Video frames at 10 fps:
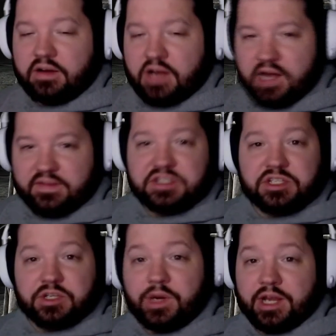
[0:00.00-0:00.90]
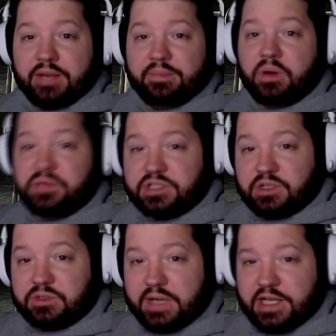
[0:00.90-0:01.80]
Obviously, you want to get both as low as
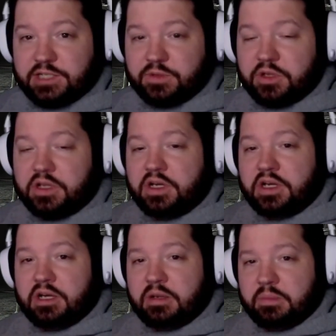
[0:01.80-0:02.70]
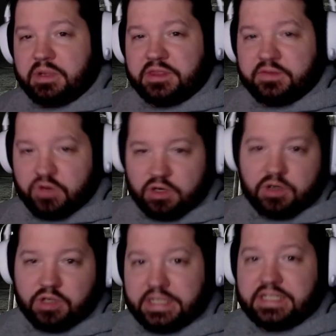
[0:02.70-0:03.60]
possible, but the
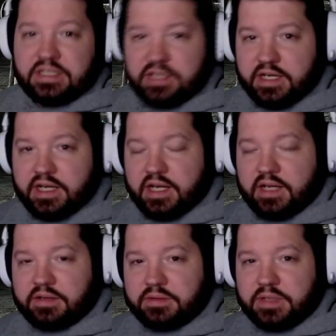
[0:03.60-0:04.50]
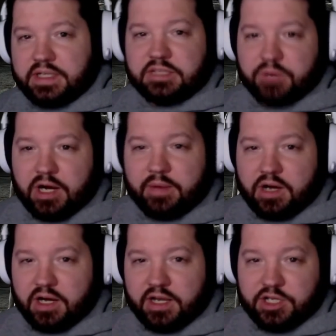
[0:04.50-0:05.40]
vertical is the
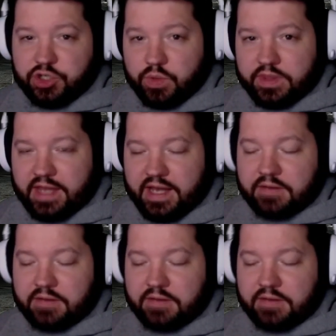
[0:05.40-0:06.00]
primary issue with that.